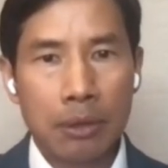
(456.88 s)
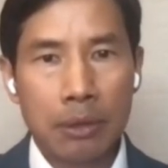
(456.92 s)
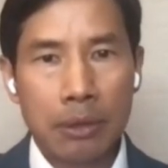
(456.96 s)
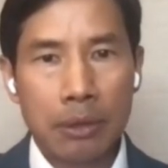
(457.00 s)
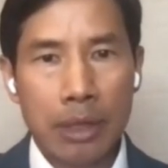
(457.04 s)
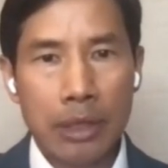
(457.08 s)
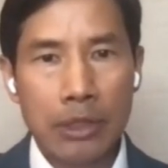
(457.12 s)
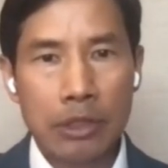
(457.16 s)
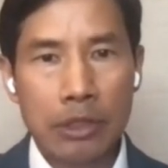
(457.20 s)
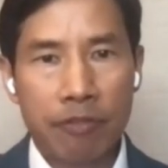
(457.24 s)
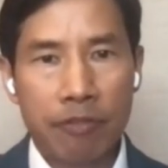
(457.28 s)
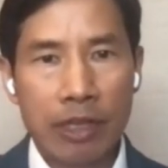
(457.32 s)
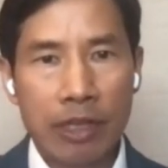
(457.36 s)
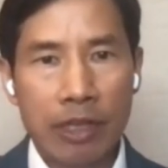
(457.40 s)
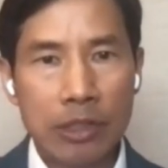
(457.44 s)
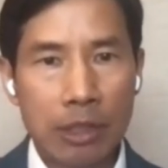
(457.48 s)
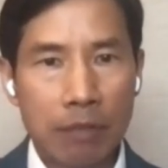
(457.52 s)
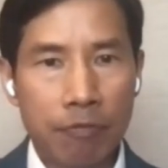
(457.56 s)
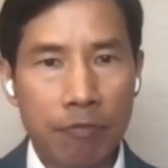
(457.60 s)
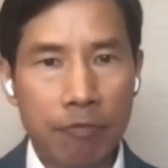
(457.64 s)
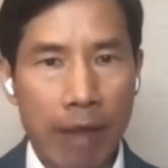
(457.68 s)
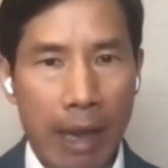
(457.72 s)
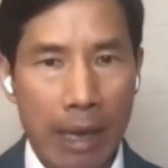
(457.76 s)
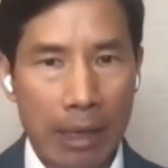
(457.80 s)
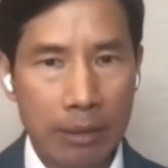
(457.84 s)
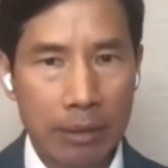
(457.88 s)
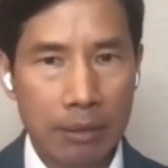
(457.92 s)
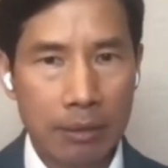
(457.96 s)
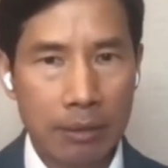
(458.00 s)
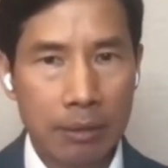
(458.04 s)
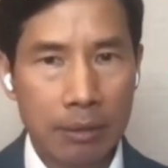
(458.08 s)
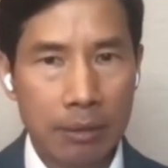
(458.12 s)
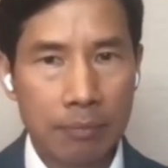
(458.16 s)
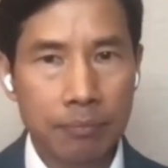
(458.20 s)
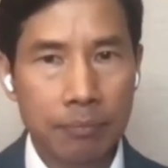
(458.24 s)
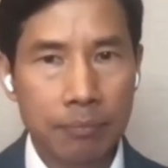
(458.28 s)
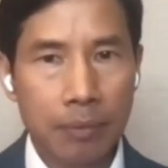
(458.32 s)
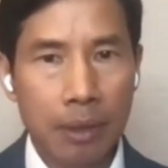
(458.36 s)
Let's face the fact,
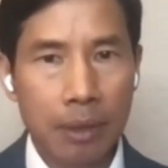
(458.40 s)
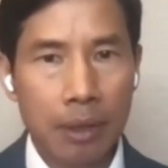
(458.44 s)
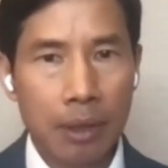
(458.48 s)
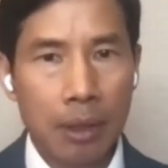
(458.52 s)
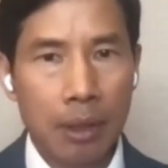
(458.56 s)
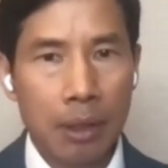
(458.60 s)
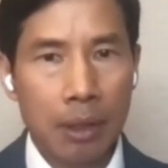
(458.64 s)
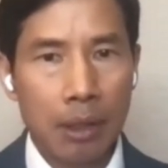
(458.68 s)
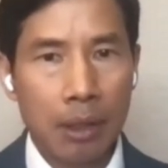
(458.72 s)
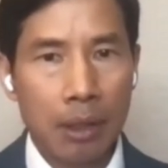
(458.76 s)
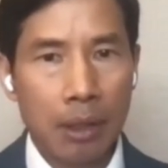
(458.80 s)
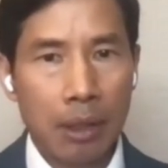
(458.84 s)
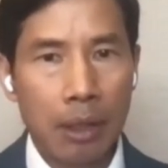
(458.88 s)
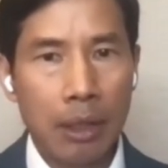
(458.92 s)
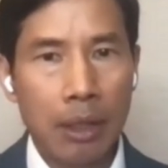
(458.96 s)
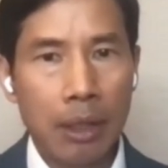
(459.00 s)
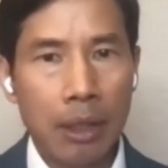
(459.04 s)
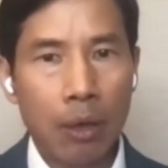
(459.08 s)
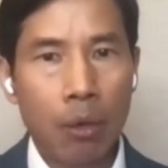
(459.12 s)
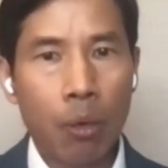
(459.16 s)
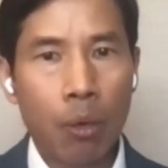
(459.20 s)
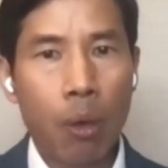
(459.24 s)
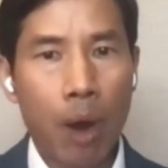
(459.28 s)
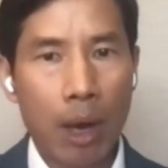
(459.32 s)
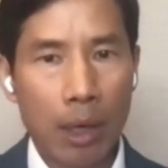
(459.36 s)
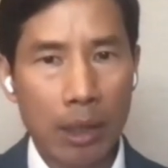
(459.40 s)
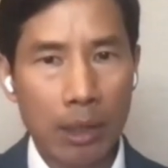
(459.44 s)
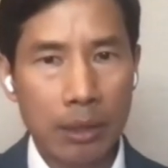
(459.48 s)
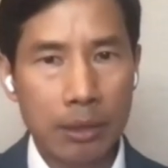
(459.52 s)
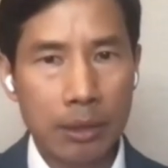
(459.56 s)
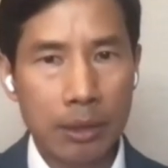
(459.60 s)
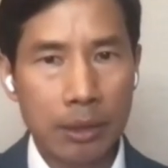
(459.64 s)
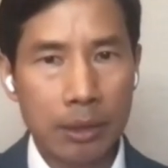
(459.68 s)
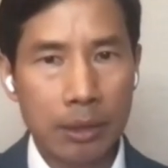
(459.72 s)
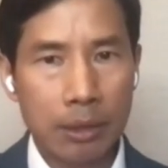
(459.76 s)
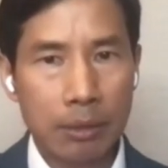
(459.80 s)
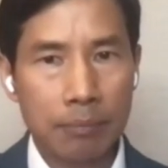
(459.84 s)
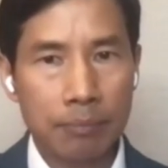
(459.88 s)

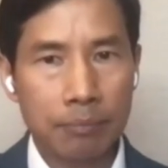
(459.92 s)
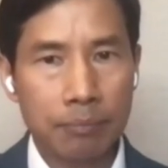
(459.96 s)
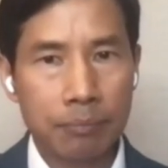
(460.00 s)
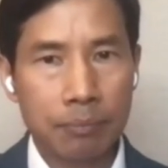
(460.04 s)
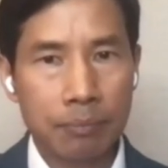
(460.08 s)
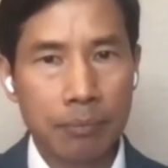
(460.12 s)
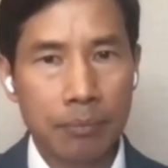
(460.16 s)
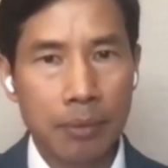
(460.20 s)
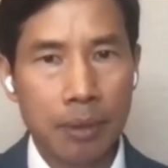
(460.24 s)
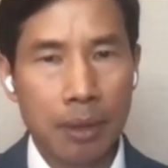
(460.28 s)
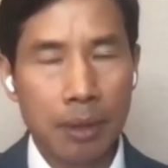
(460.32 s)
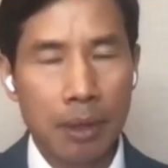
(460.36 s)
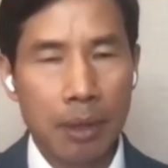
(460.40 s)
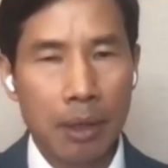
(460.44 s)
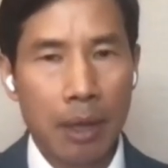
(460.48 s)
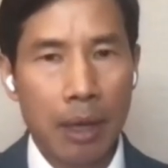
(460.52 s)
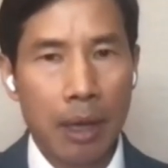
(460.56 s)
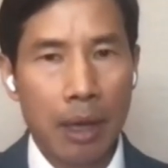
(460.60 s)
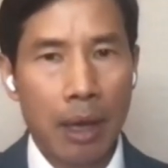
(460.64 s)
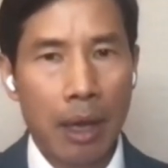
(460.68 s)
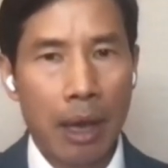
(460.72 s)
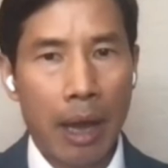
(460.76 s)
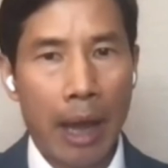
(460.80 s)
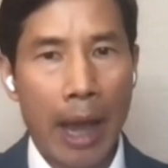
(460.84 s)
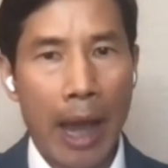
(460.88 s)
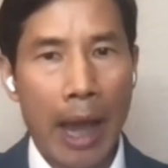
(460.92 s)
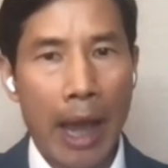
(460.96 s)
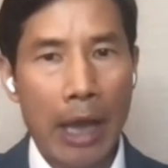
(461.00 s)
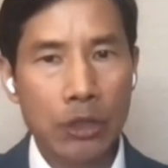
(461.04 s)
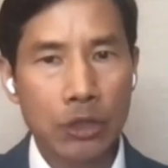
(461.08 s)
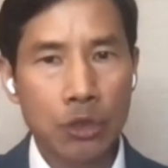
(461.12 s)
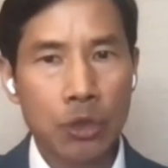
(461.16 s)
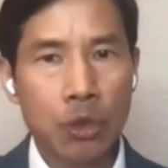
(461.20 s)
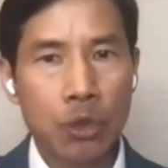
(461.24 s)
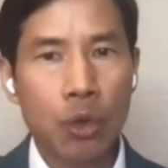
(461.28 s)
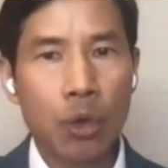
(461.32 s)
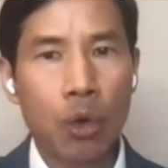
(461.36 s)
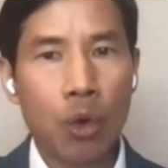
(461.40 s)
inequality
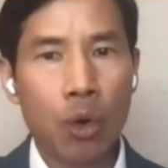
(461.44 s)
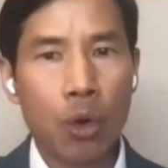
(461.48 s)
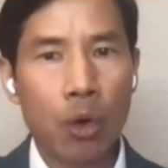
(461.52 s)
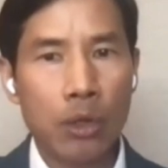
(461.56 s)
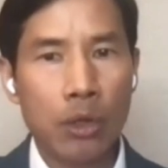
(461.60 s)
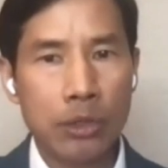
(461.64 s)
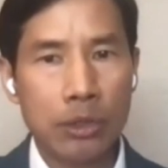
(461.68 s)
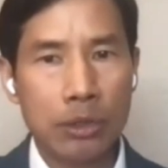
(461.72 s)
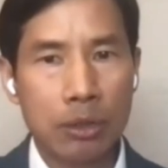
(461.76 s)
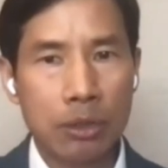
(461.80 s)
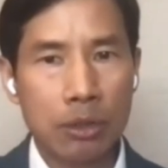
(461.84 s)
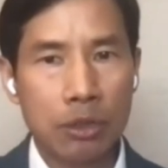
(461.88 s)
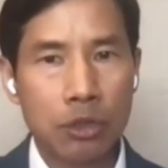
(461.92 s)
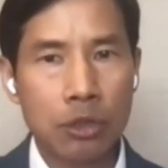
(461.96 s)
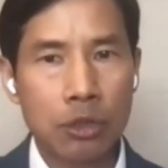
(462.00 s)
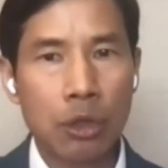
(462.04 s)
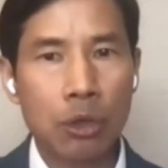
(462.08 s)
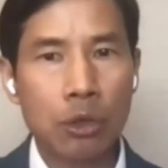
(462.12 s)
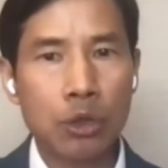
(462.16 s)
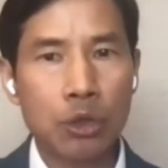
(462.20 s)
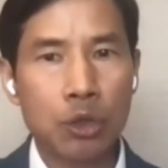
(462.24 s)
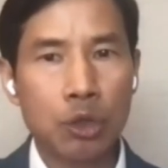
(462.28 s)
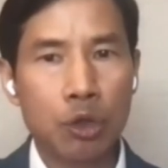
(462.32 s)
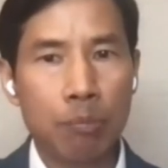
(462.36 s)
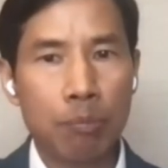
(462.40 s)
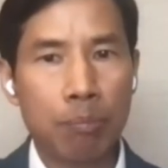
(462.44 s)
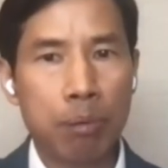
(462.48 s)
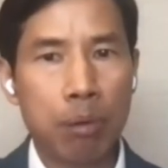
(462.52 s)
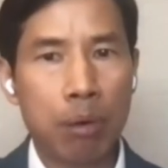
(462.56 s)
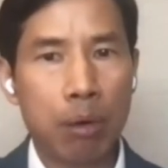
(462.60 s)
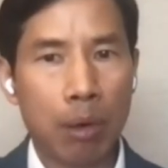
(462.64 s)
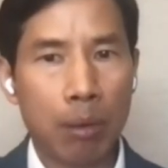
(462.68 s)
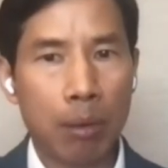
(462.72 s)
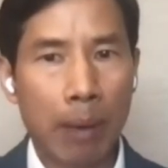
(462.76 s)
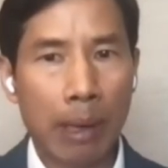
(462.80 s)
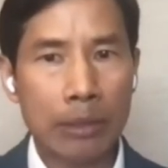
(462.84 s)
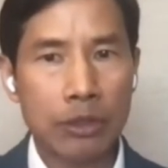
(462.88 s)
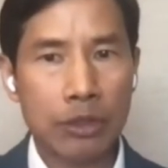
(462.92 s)
has caused social
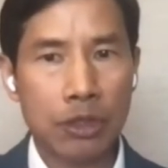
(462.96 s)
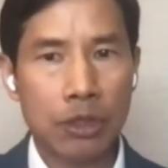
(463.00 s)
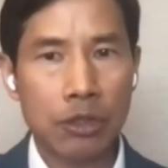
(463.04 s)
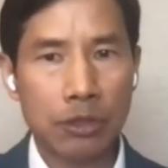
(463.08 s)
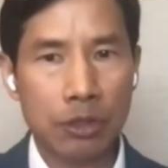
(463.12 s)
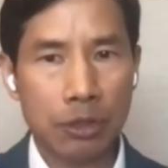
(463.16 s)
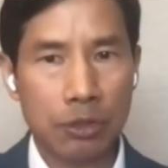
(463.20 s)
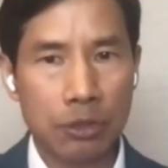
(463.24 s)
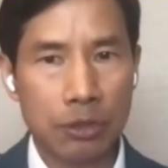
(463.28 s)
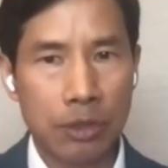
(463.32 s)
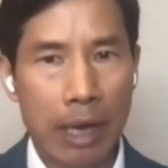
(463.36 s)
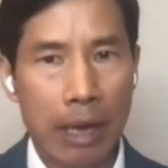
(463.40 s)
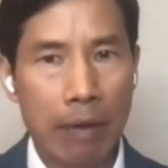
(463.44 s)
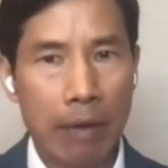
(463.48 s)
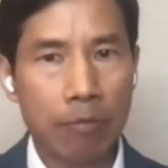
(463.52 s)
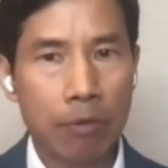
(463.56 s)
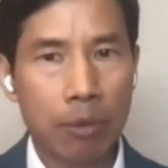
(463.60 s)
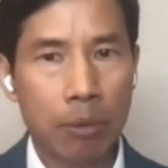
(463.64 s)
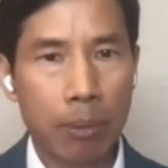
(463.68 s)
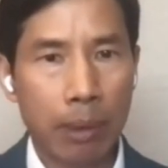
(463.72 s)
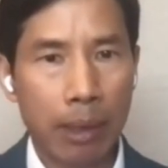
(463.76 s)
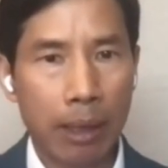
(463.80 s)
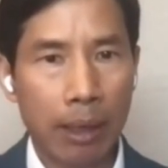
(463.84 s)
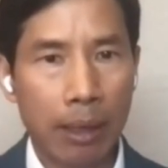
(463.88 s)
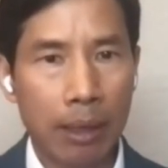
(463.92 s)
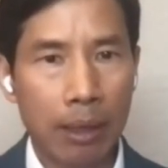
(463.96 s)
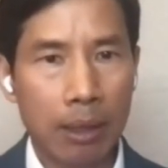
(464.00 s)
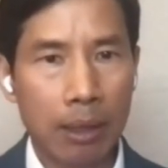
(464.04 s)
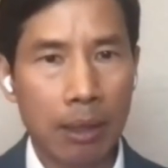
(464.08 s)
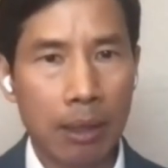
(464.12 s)
polarizations everywhere.